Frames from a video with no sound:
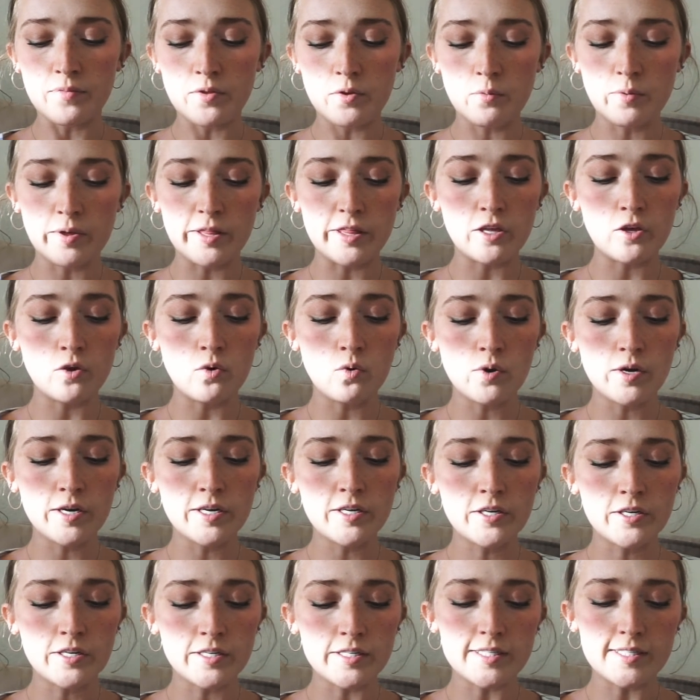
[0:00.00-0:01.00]
with your
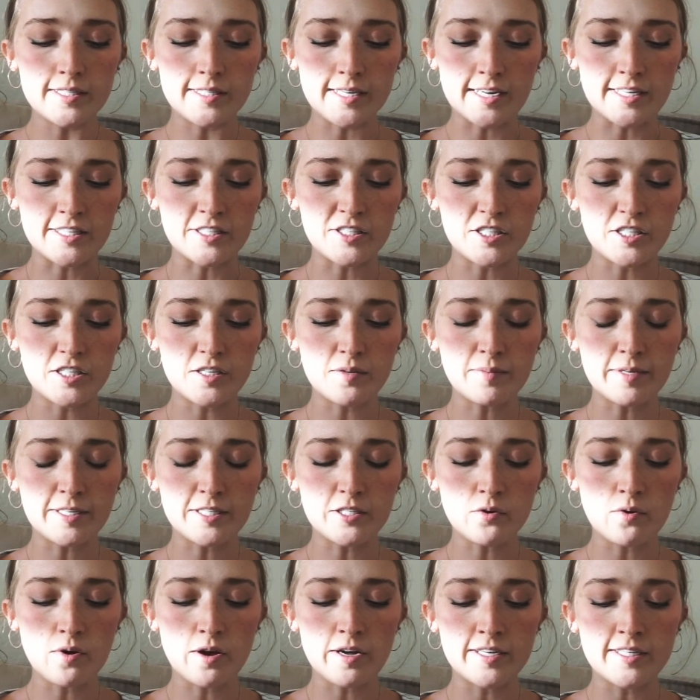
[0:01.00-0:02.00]
good sense, to be
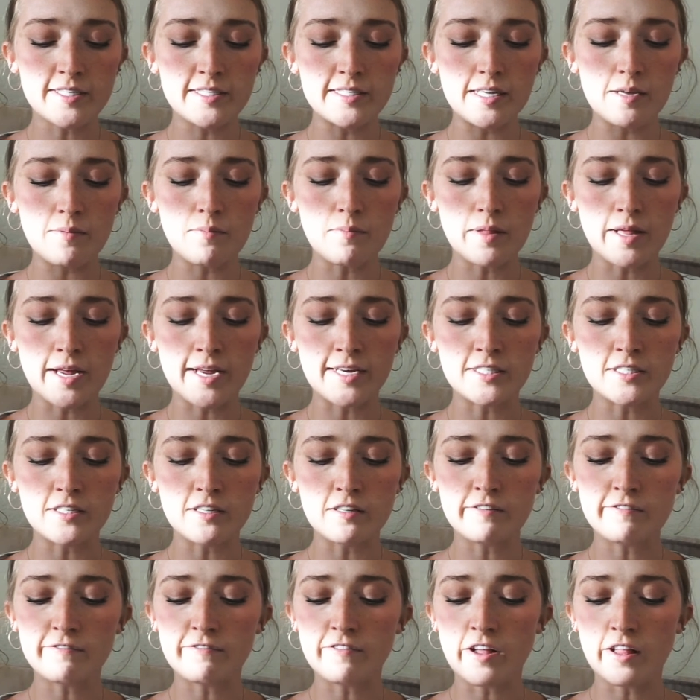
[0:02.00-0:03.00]
so honestly blind to
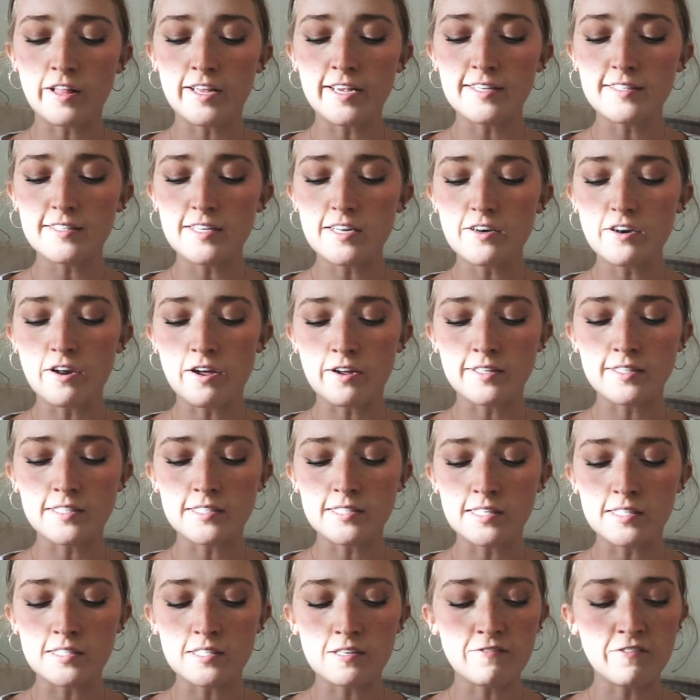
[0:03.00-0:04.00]
the follies and
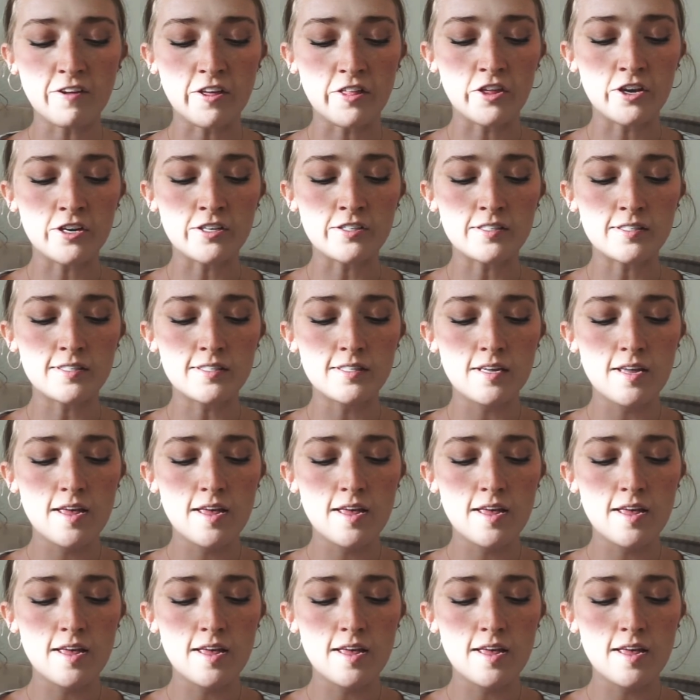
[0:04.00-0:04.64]
nonsense of others.